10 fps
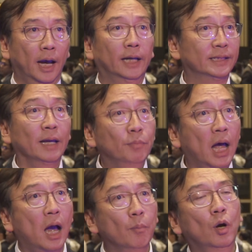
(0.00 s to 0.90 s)
At the same
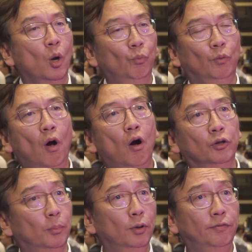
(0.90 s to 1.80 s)
time, we work
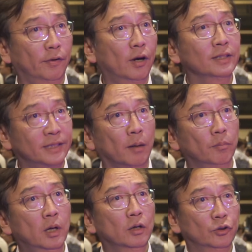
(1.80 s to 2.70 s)
on the proof of concept